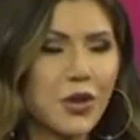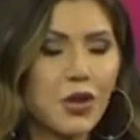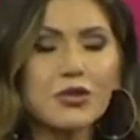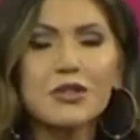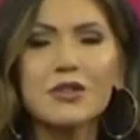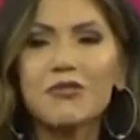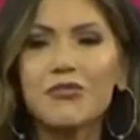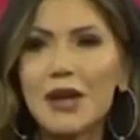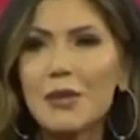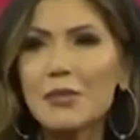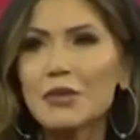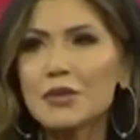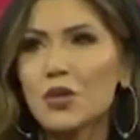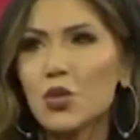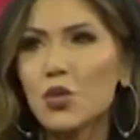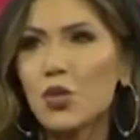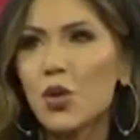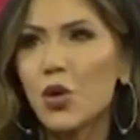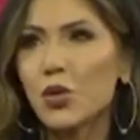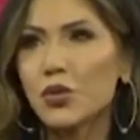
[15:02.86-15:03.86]
There's a famous
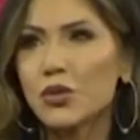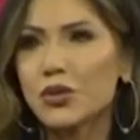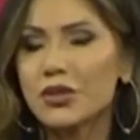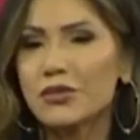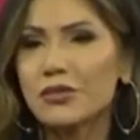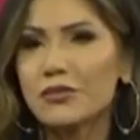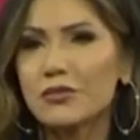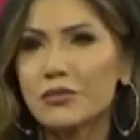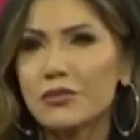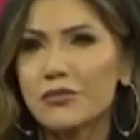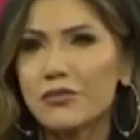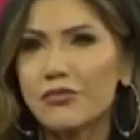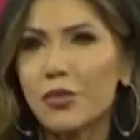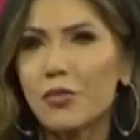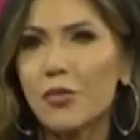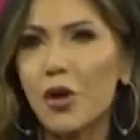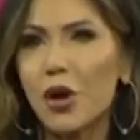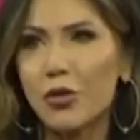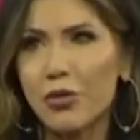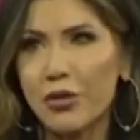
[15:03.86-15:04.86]
quote
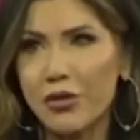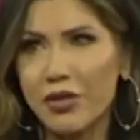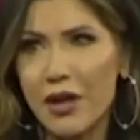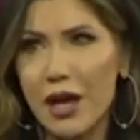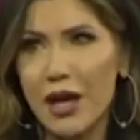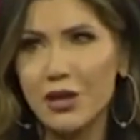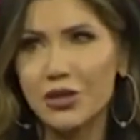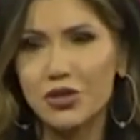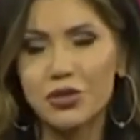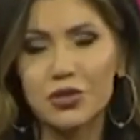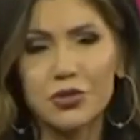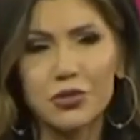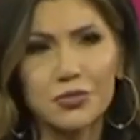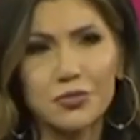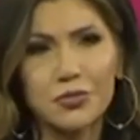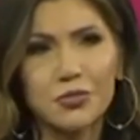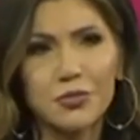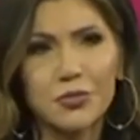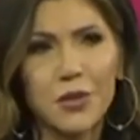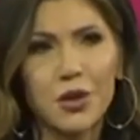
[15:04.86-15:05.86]
from Margaret Thatcher
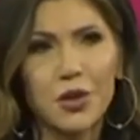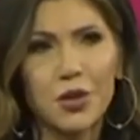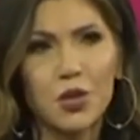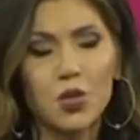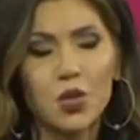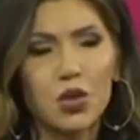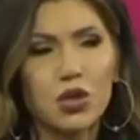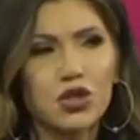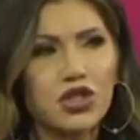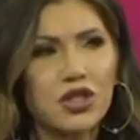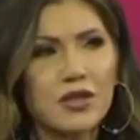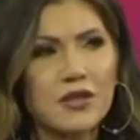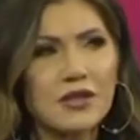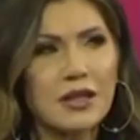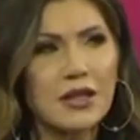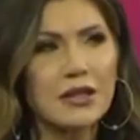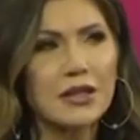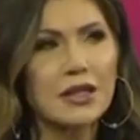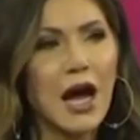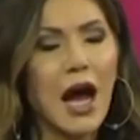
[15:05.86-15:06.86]
where she
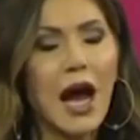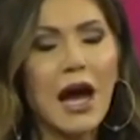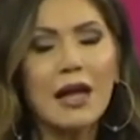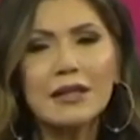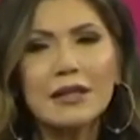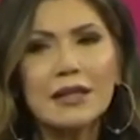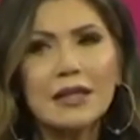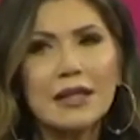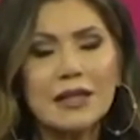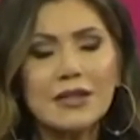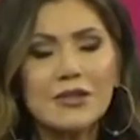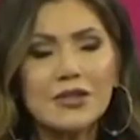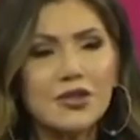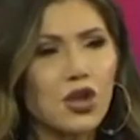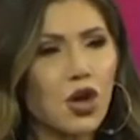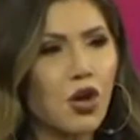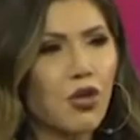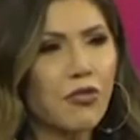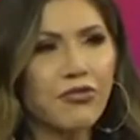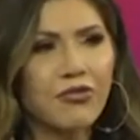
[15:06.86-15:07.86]
said, "God needs
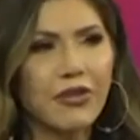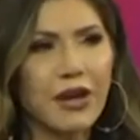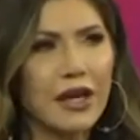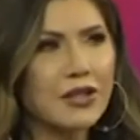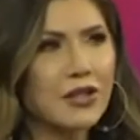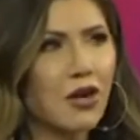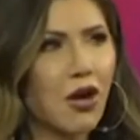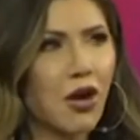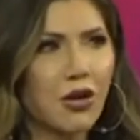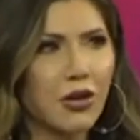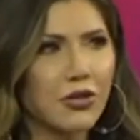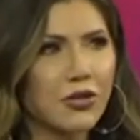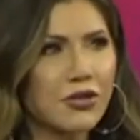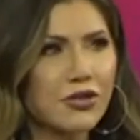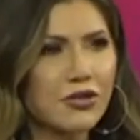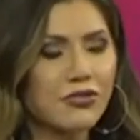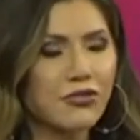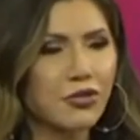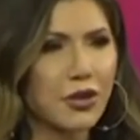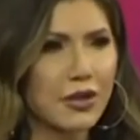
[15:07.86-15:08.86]
no faint
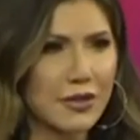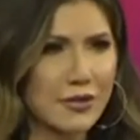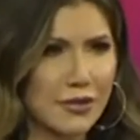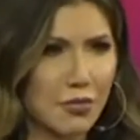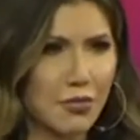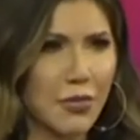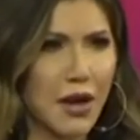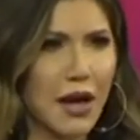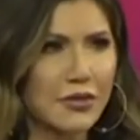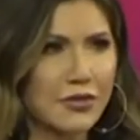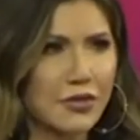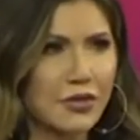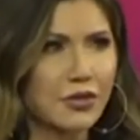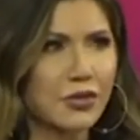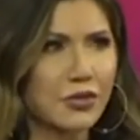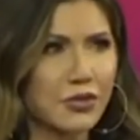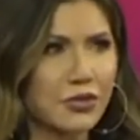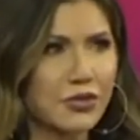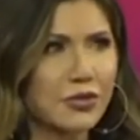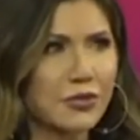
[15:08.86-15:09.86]
hearts for his
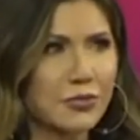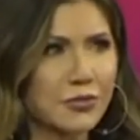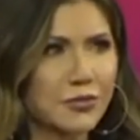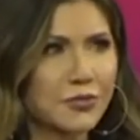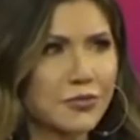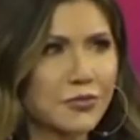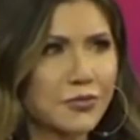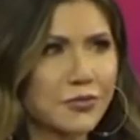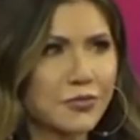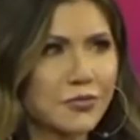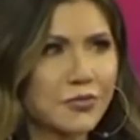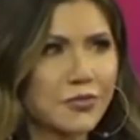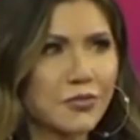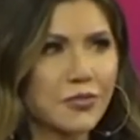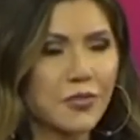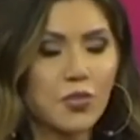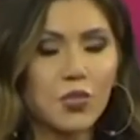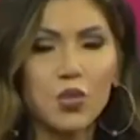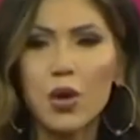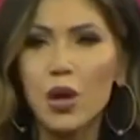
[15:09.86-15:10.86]
ambassadors."
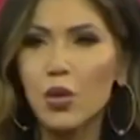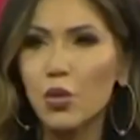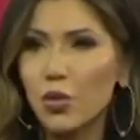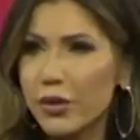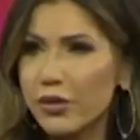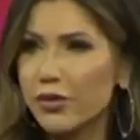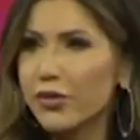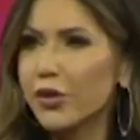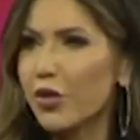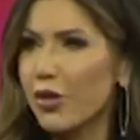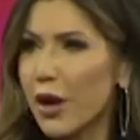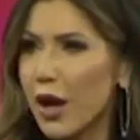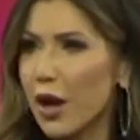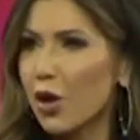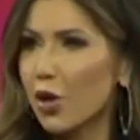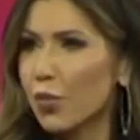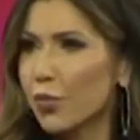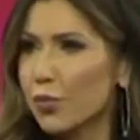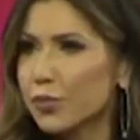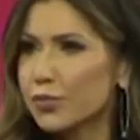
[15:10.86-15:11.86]
Well, with your
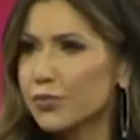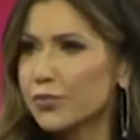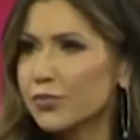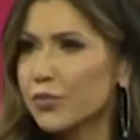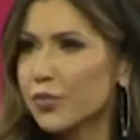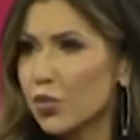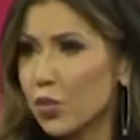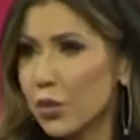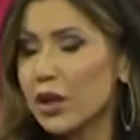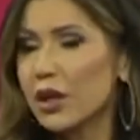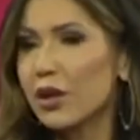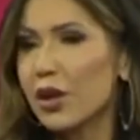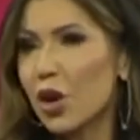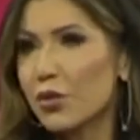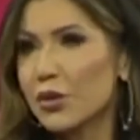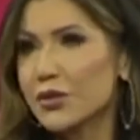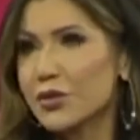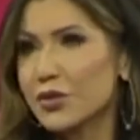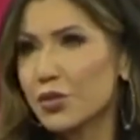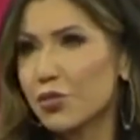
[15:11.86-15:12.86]
help, we can
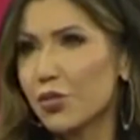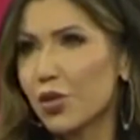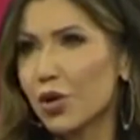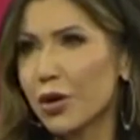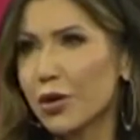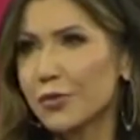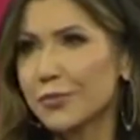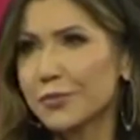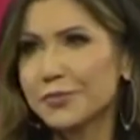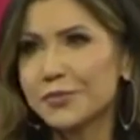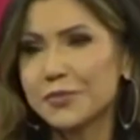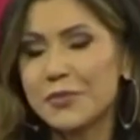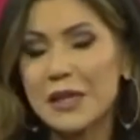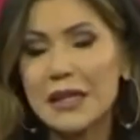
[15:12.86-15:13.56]
always do more.